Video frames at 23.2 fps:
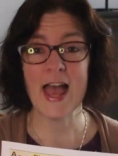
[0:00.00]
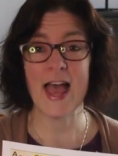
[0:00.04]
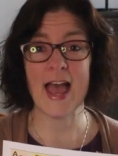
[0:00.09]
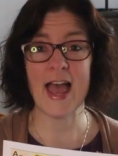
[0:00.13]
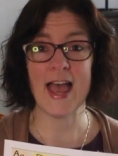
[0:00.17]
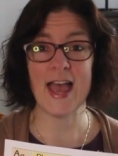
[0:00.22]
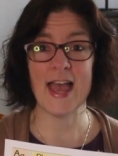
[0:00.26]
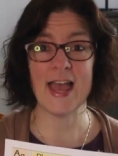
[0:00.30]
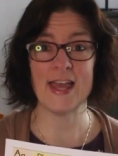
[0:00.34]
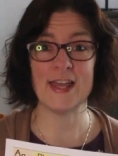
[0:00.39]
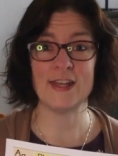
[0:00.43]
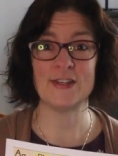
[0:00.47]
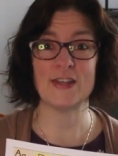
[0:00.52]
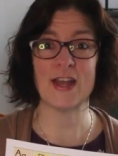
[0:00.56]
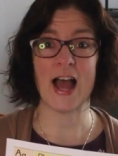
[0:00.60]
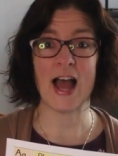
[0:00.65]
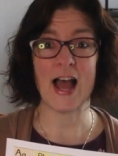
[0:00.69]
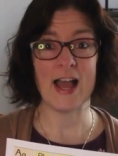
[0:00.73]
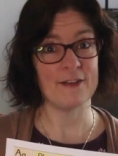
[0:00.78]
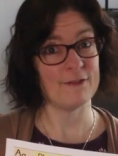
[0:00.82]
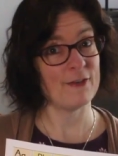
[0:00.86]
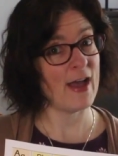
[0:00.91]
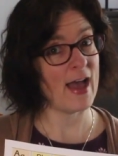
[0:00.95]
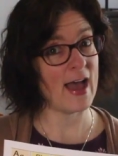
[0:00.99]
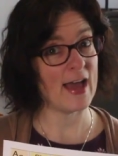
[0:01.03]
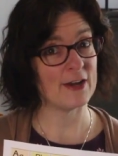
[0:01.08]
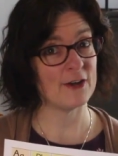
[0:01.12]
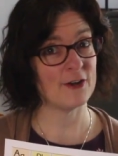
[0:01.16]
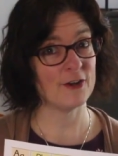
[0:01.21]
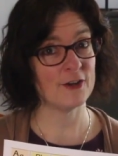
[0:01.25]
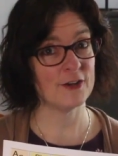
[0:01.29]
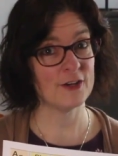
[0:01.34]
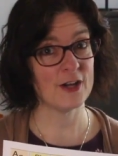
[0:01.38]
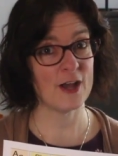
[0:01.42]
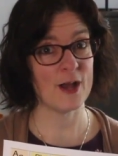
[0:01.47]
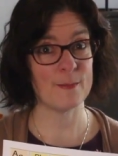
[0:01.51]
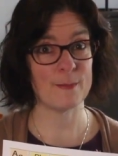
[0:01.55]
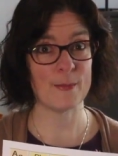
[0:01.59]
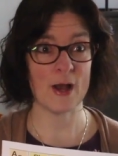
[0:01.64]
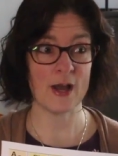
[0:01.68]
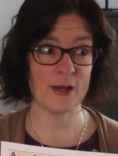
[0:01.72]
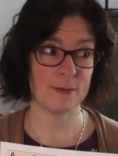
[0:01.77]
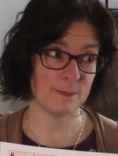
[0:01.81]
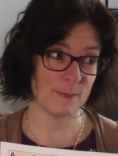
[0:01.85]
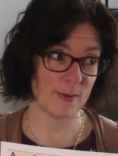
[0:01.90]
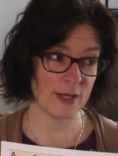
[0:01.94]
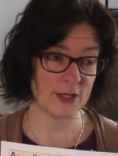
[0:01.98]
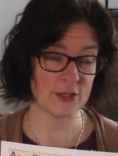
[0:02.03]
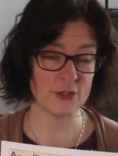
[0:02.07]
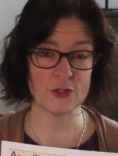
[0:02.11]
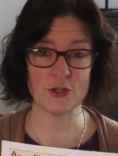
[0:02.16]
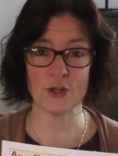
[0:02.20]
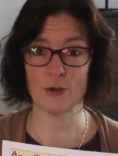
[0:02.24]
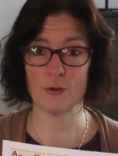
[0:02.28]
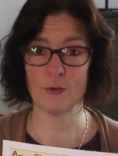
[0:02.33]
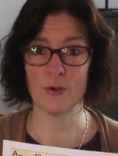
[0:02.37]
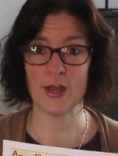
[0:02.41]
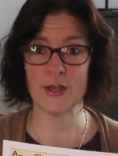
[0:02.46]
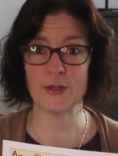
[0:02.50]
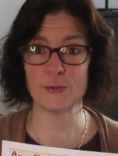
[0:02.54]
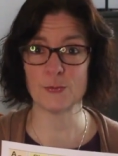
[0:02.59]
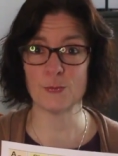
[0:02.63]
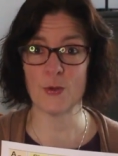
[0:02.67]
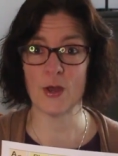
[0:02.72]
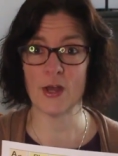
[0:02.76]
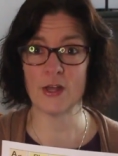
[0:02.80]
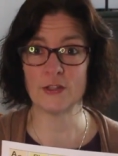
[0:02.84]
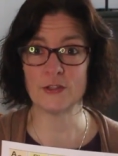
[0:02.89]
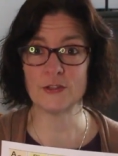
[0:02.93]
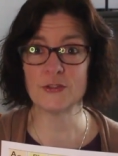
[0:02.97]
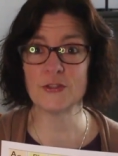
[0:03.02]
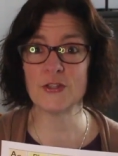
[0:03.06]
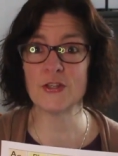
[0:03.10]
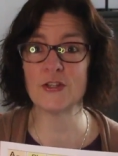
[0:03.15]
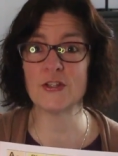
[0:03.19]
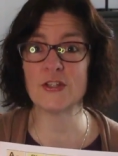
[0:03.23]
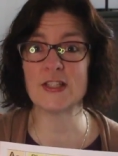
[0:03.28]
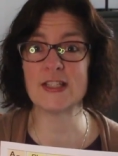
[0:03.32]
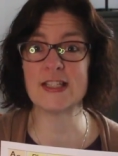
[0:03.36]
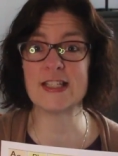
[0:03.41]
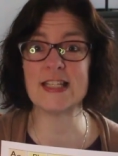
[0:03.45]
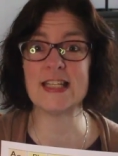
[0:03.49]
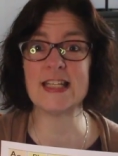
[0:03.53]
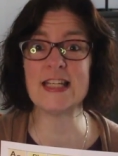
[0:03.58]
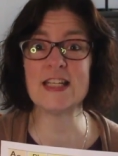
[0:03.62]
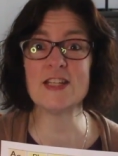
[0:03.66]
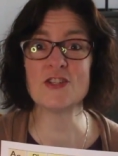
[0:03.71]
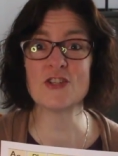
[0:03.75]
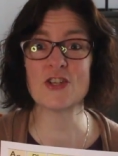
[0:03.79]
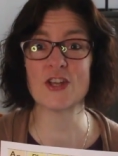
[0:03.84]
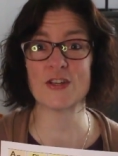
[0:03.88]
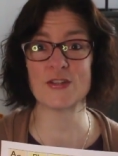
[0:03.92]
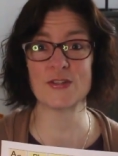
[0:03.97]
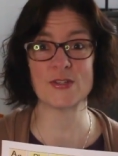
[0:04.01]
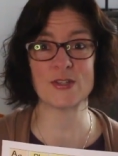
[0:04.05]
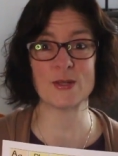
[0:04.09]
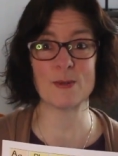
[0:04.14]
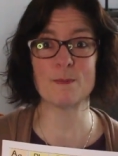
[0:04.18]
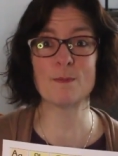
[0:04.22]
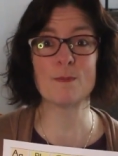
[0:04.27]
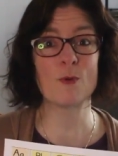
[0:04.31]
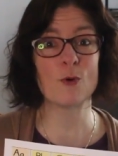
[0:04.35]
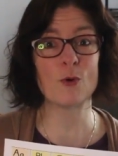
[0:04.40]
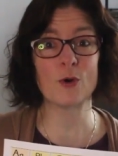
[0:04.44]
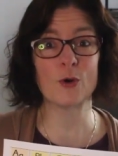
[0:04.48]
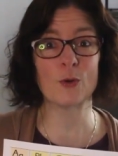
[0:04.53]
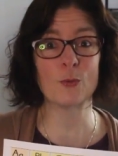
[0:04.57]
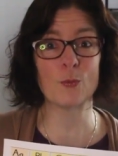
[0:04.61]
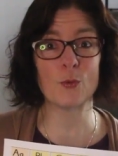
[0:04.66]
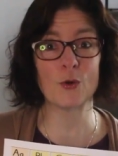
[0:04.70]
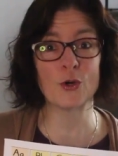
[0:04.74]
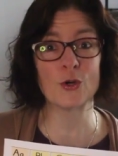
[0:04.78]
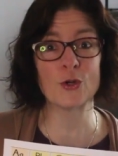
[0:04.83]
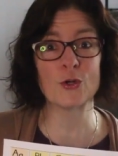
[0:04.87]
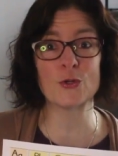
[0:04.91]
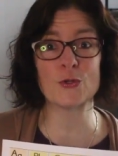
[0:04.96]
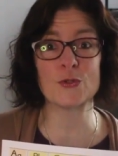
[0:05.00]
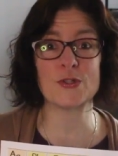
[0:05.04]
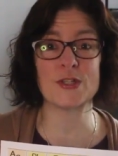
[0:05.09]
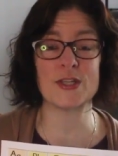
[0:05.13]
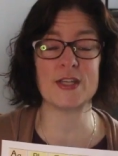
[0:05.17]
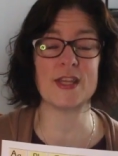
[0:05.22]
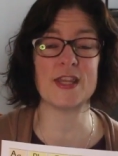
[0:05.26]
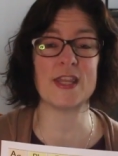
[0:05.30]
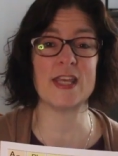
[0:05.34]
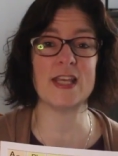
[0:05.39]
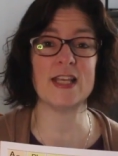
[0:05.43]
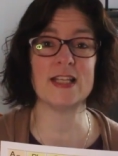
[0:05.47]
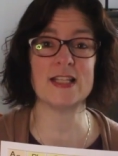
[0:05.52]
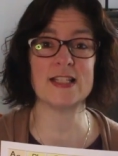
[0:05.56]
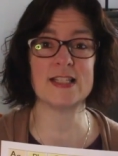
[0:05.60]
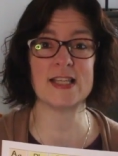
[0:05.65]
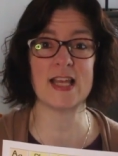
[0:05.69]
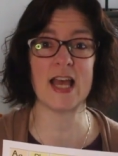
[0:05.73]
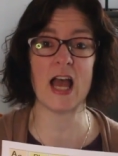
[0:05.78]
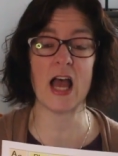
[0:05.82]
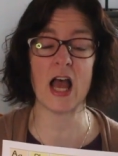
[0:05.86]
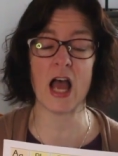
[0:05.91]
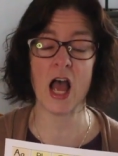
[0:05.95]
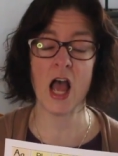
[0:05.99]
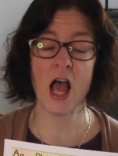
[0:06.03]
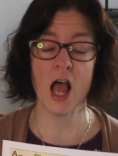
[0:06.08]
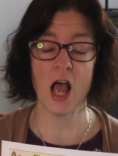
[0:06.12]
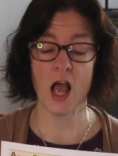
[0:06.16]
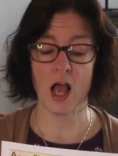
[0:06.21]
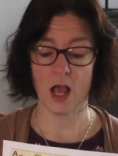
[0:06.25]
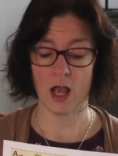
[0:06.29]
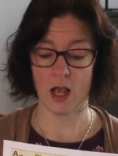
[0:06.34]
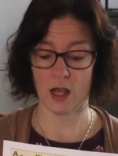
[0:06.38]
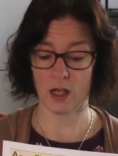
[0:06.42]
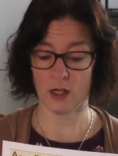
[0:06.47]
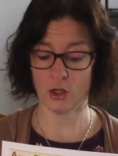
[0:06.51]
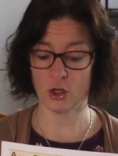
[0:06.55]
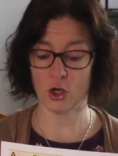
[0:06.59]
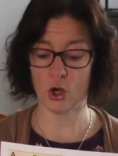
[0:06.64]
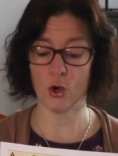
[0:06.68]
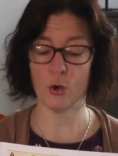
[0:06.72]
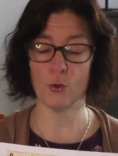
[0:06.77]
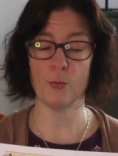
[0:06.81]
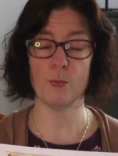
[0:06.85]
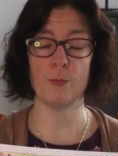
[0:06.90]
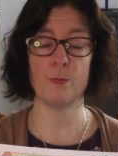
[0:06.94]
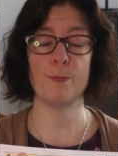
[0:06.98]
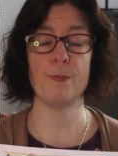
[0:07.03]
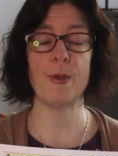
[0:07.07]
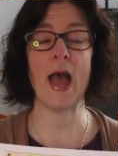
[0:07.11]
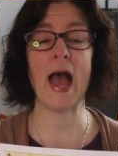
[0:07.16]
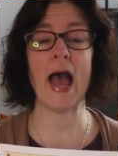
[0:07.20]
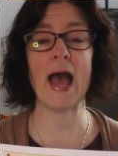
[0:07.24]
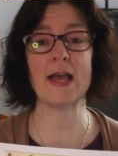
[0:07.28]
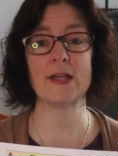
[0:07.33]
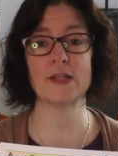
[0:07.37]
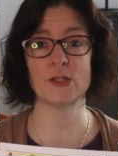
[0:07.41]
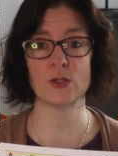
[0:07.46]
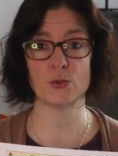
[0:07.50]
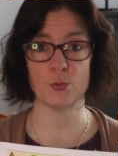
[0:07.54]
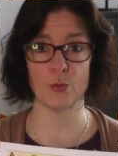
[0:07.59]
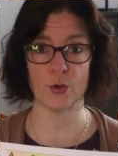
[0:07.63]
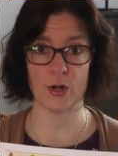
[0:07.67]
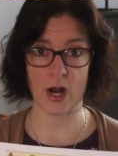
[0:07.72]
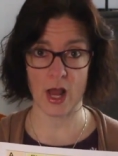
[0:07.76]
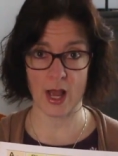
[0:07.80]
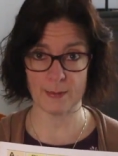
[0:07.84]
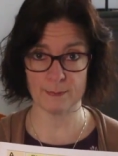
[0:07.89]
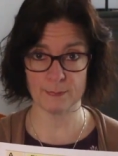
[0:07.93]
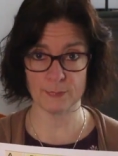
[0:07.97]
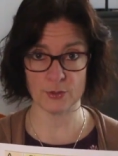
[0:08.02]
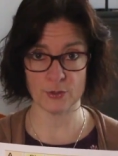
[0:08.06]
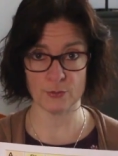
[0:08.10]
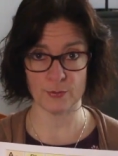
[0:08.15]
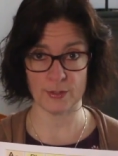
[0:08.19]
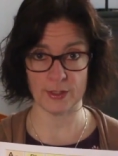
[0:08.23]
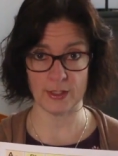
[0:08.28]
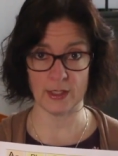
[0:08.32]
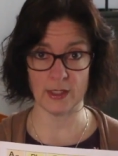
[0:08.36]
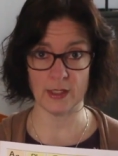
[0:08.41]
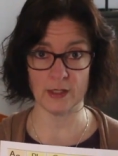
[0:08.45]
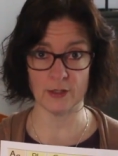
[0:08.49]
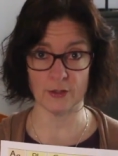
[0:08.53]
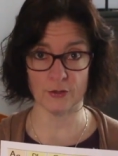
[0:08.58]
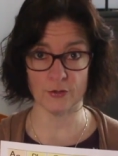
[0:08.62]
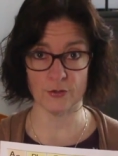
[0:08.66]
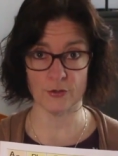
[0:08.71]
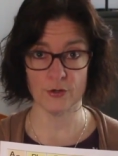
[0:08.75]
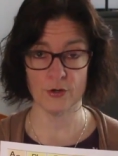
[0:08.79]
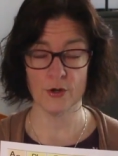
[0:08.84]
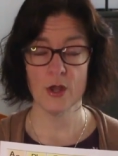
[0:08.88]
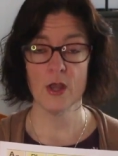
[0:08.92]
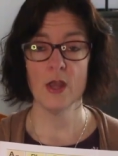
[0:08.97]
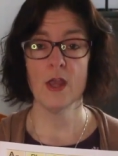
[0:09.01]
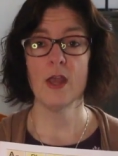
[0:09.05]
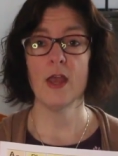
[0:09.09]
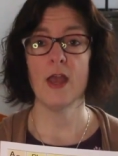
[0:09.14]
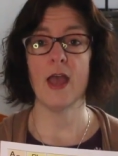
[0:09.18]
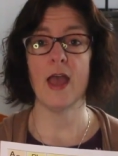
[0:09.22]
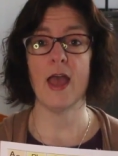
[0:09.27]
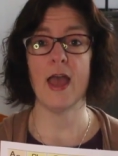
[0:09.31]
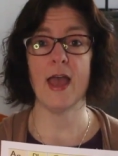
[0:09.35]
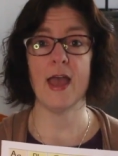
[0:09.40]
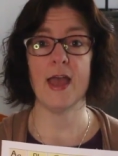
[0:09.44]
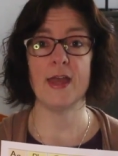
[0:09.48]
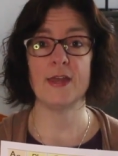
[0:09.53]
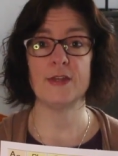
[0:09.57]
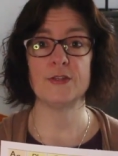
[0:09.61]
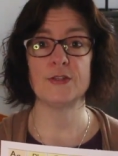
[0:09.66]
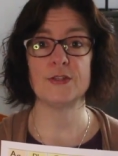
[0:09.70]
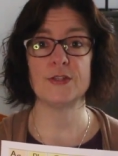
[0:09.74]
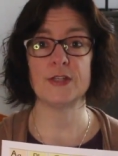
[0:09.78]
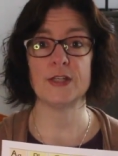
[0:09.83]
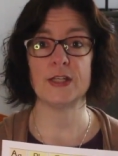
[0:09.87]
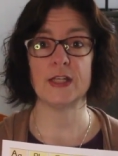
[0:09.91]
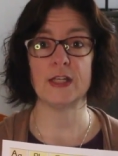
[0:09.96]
And I've had her come on my show as well to teach us some more words and things that go past what I'm doing here. And